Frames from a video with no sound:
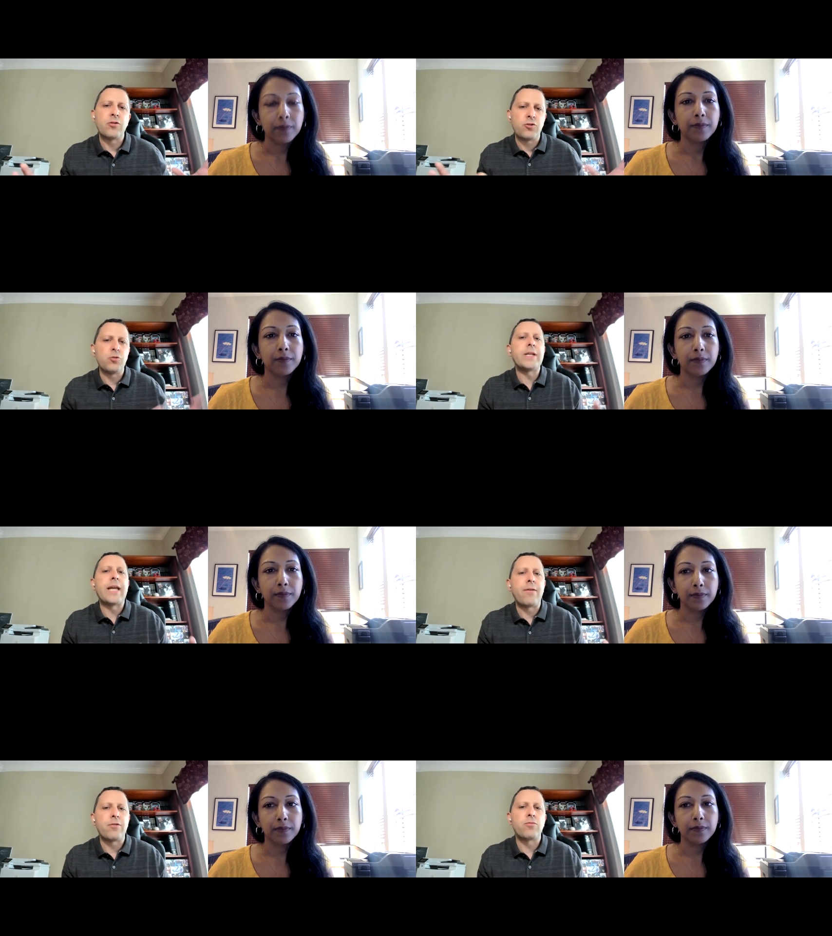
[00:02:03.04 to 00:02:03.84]
Speaker 1: so the two
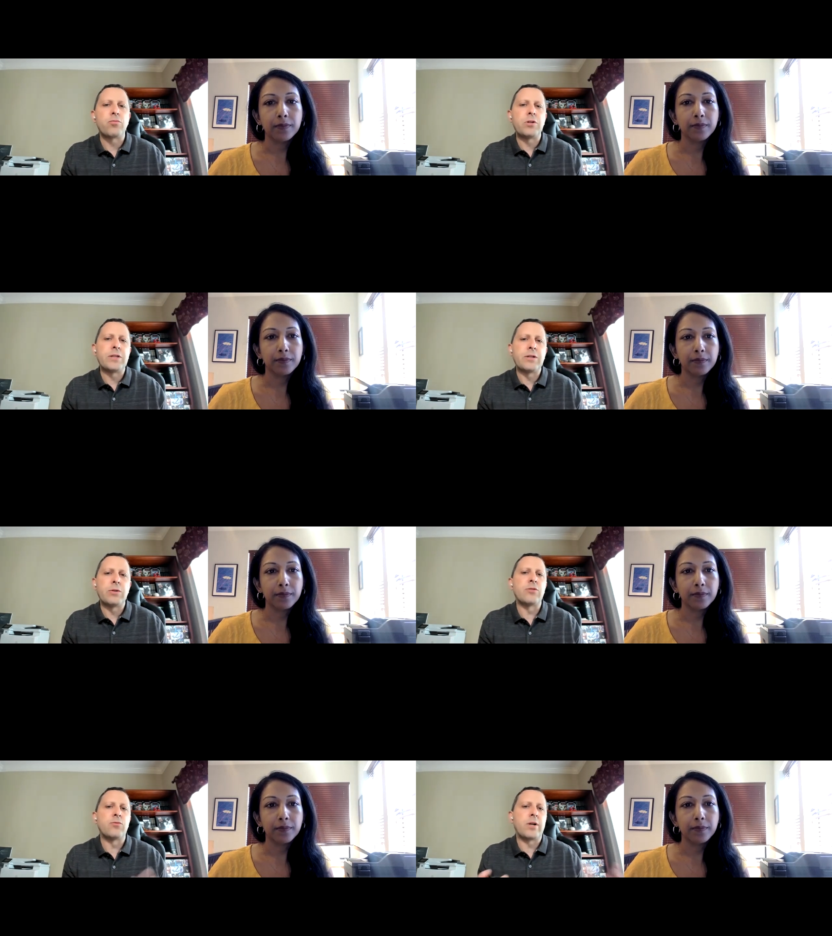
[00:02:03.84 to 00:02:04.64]
together
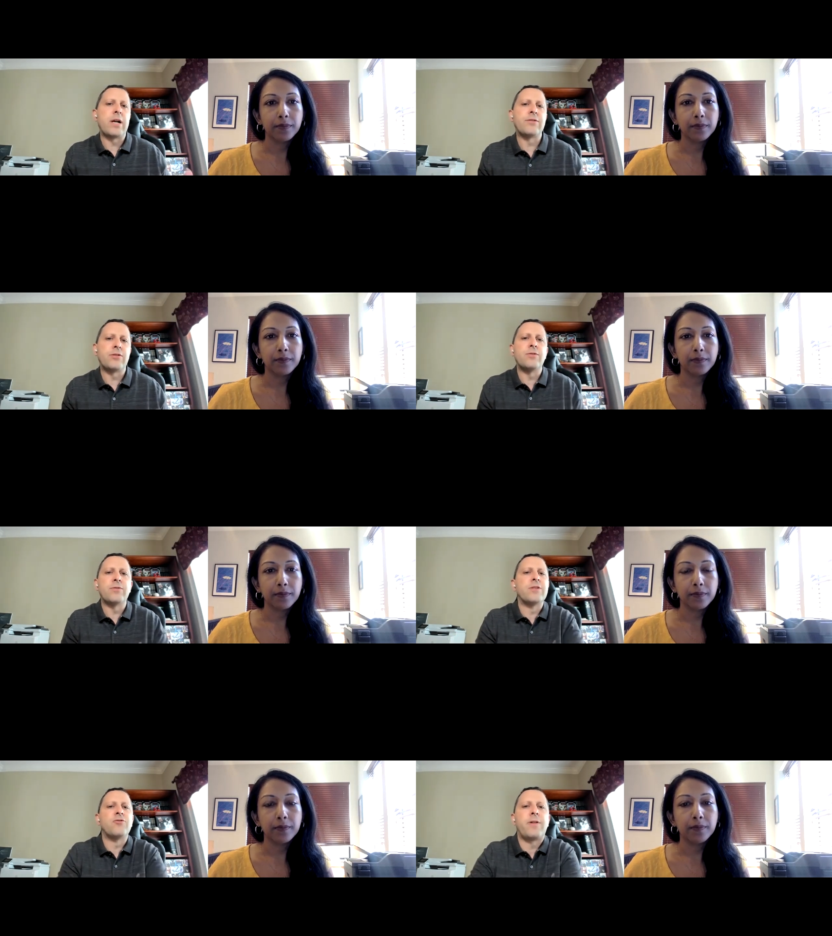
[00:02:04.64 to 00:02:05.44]
really is what
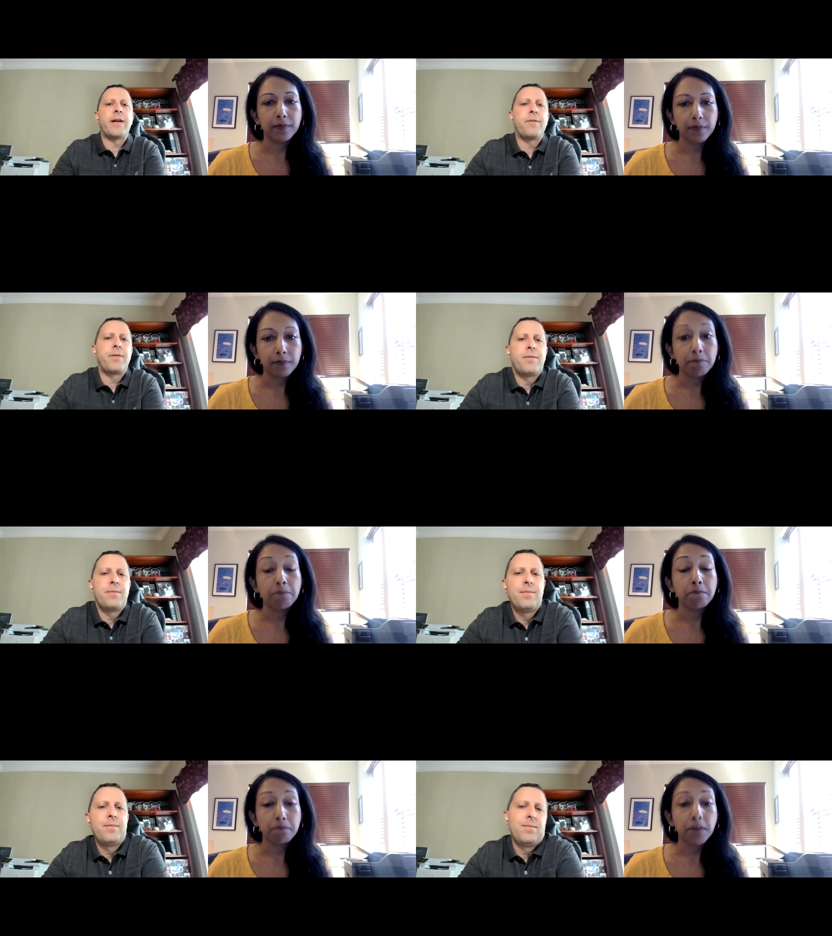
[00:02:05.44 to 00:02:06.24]
constitutes digital health.
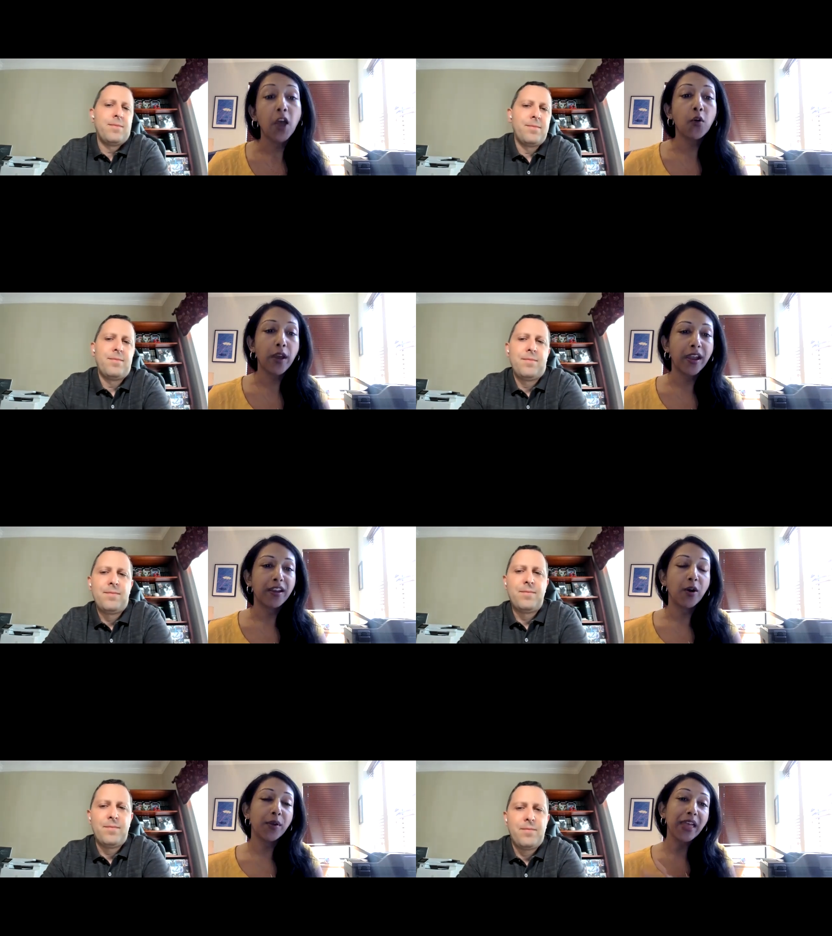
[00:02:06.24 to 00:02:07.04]

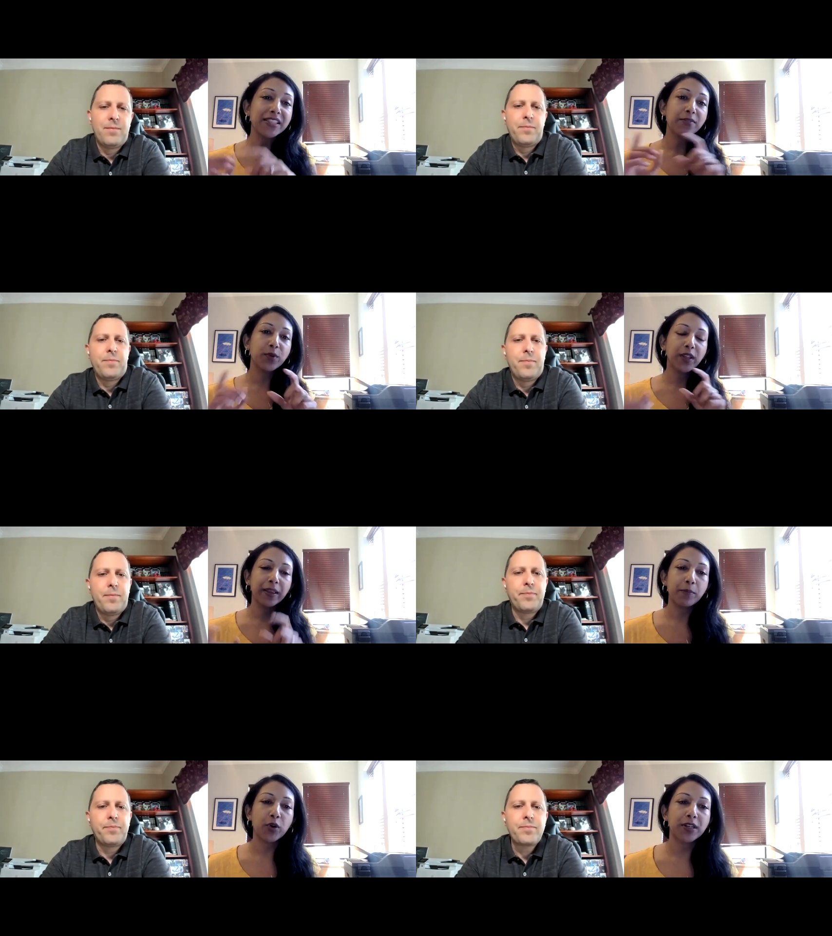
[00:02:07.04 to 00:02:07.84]
Speaker 2: Okay. All right. That's a
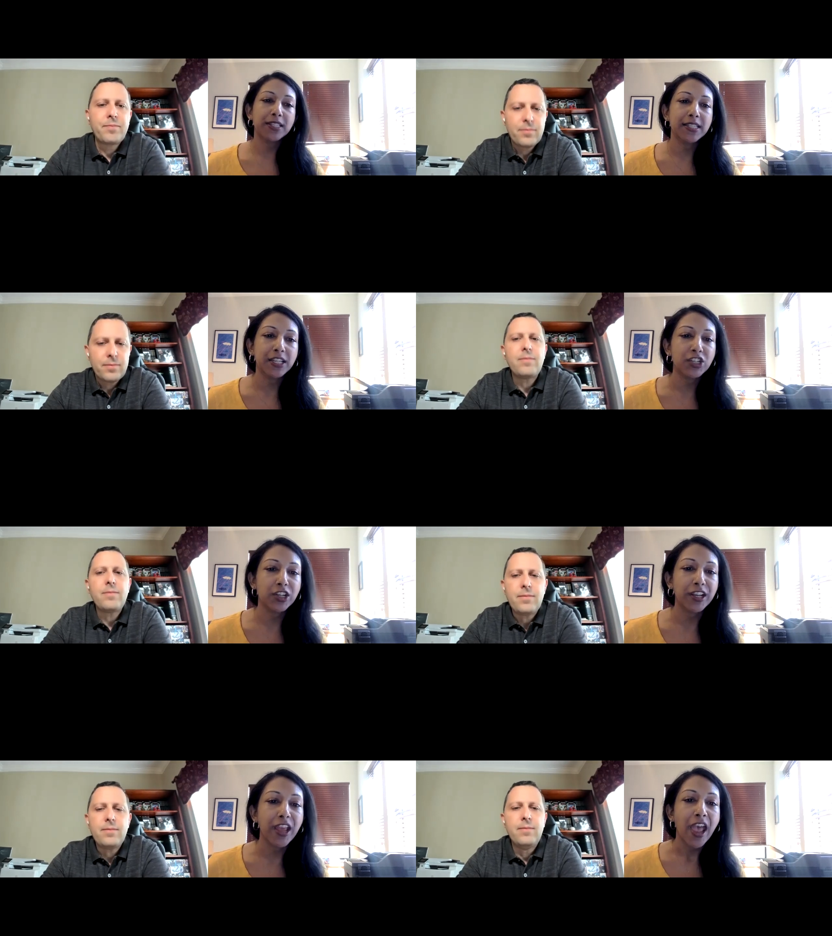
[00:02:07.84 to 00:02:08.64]
really important
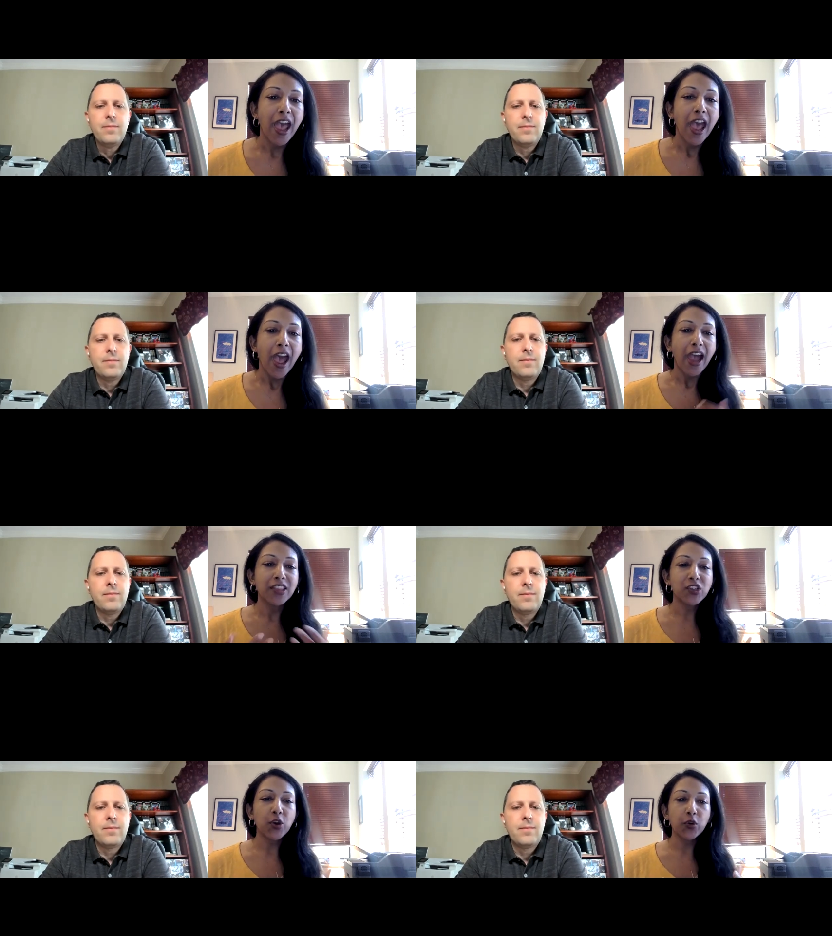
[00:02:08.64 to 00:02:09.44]
distinction.
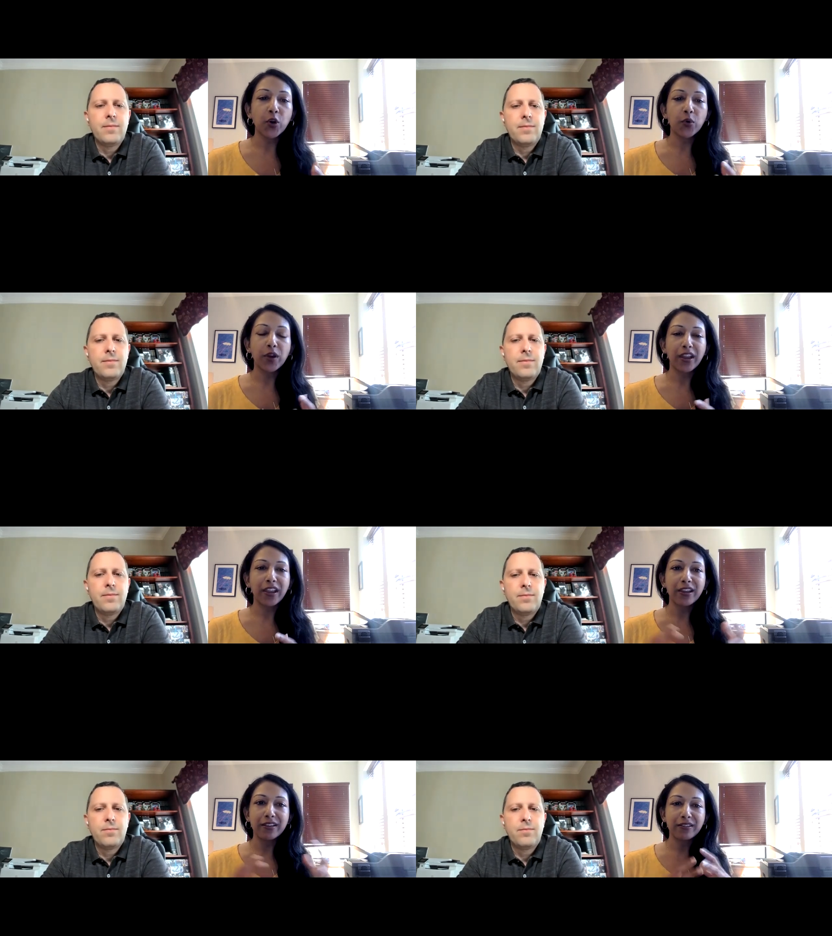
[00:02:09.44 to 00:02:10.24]
And so, you know,
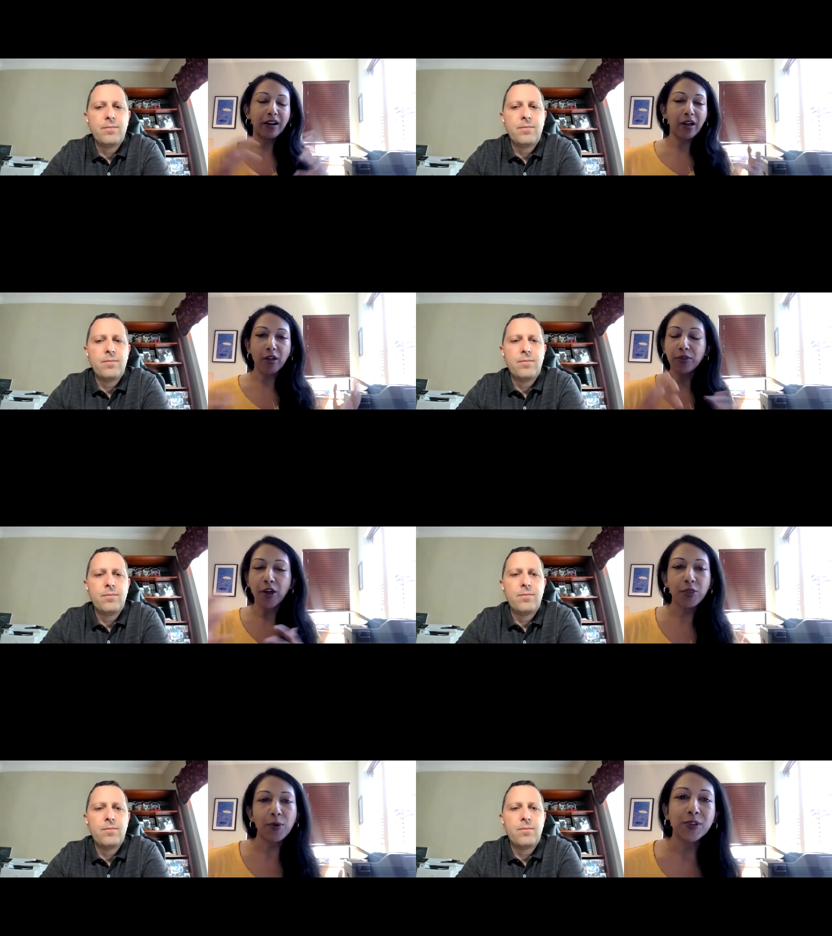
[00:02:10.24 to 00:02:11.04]
eh, I'll,
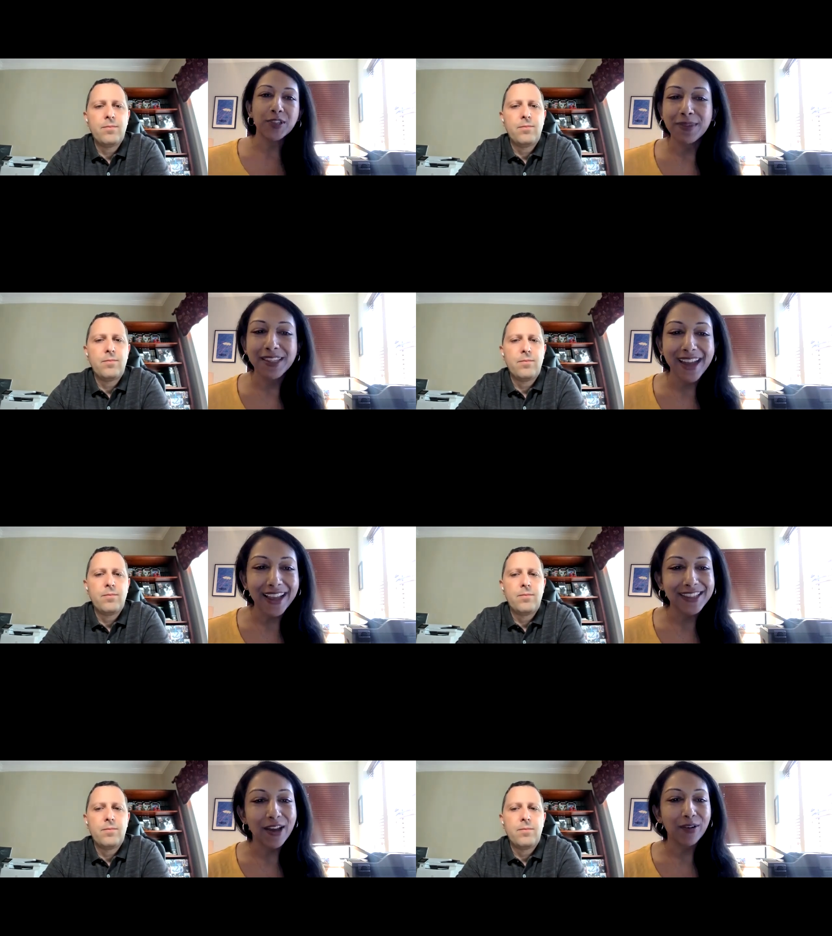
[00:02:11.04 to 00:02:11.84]
I'll throw some
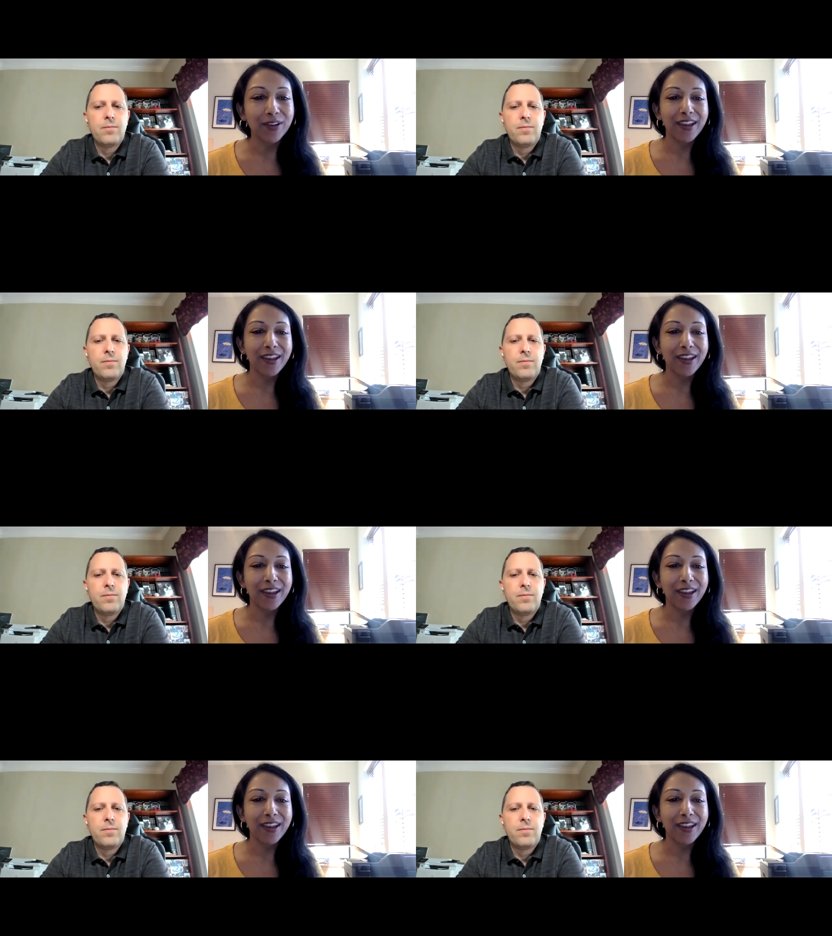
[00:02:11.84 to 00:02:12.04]
stats out,